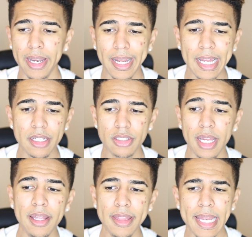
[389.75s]
And I gotta
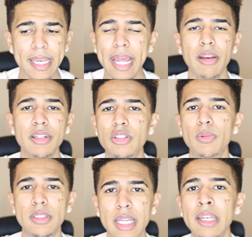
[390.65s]
cut that down
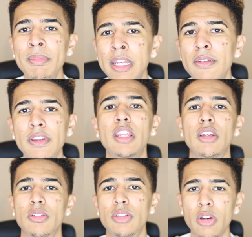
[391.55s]
into a 10-minute
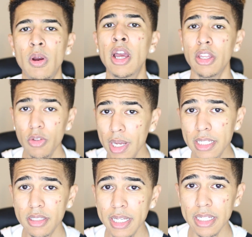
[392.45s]
video. So you
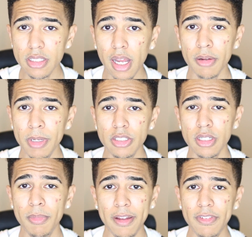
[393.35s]
guys think I talk much
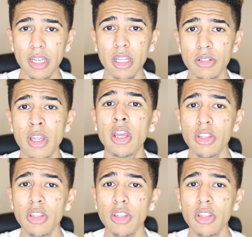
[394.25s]
in my videos?